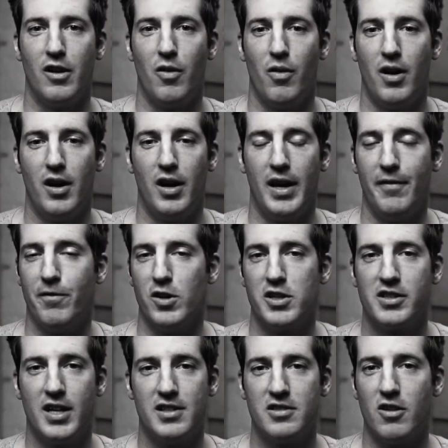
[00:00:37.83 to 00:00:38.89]
know, I
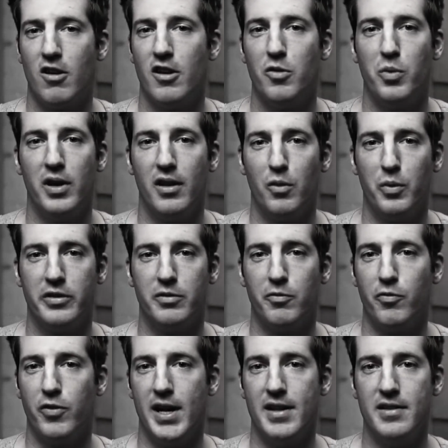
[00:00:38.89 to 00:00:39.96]
first got started with, with some
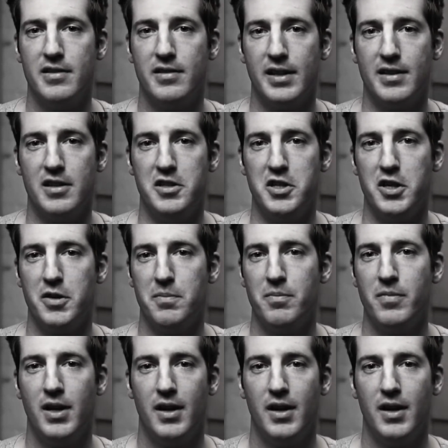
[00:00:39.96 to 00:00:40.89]
friends at the gym